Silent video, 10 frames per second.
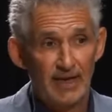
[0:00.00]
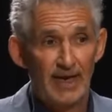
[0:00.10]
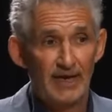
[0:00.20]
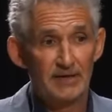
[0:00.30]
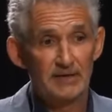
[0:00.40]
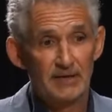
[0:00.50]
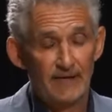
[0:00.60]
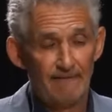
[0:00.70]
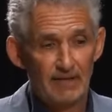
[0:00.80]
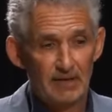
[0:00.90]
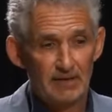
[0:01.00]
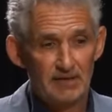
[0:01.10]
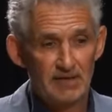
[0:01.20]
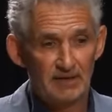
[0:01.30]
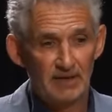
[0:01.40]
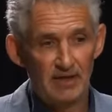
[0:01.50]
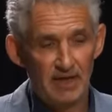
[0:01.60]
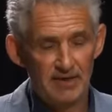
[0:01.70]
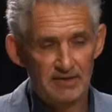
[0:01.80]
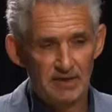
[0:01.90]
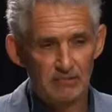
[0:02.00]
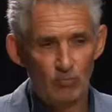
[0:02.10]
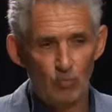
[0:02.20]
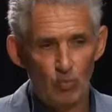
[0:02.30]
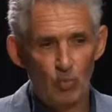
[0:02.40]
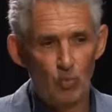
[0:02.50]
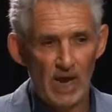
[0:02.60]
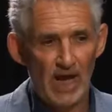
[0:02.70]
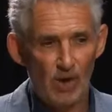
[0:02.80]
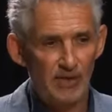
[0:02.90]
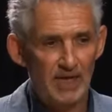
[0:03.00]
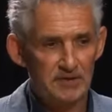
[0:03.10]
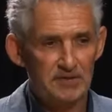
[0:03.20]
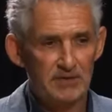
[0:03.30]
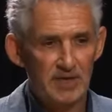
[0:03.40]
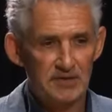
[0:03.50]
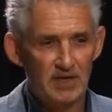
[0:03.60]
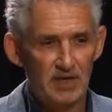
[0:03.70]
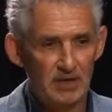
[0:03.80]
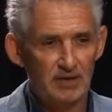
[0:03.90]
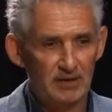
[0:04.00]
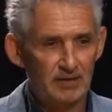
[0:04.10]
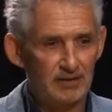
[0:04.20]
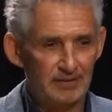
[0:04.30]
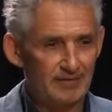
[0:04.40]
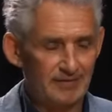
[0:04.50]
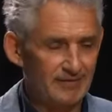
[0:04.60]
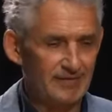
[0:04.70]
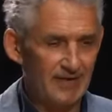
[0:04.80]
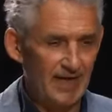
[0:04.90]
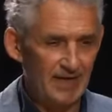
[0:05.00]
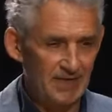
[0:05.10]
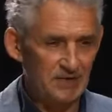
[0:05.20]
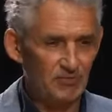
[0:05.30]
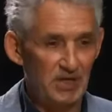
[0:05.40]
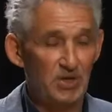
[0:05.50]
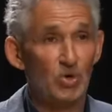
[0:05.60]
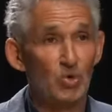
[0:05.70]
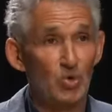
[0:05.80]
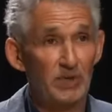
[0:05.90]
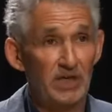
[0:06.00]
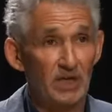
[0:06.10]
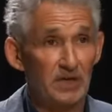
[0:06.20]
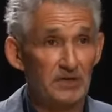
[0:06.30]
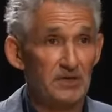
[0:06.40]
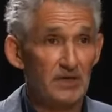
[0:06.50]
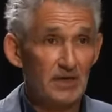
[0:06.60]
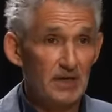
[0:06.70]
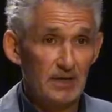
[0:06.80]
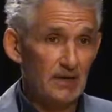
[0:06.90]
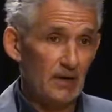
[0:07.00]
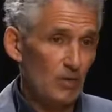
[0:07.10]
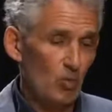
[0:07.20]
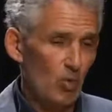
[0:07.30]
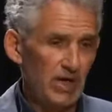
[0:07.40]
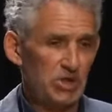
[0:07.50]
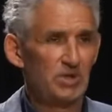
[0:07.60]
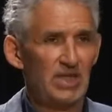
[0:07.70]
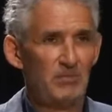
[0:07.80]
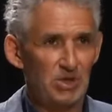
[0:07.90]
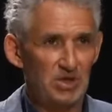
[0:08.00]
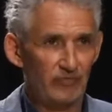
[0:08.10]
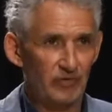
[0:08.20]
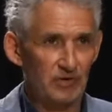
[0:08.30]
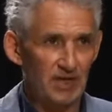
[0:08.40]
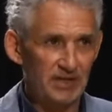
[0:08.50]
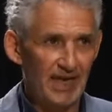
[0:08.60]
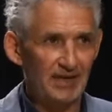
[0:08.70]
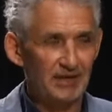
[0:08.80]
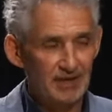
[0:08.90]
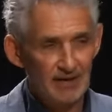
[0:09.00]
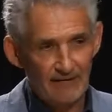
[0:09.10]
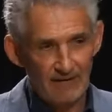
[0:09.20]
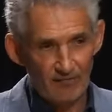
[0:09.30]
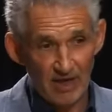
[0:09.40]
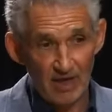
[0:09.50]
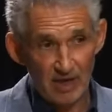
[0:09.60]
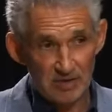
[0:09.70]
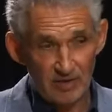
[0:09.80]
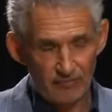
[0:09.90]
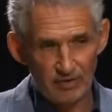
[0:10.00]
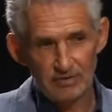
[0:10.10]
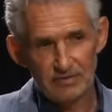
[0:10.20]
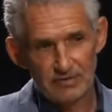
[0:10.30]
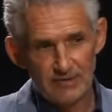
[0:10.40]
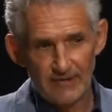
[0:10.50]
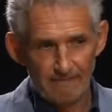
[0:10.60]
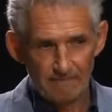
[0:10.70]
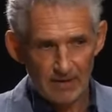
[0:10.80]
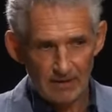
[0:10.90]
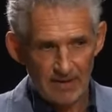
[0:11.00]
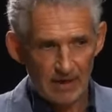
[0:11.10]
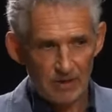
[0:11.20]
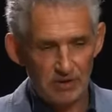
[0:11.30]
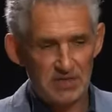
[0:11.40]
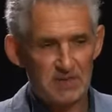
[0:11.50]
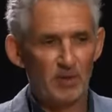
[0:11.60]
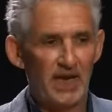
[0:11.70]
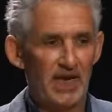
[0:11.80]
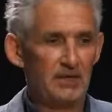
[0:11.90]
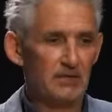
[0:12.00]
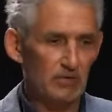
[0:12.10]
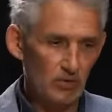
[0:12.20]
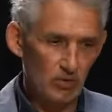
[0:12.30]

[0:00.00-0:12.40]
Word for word: And suddenly I said, wow, that's, that's kind of, that is really cool because why should they be different? And yet, if they are different, that could explain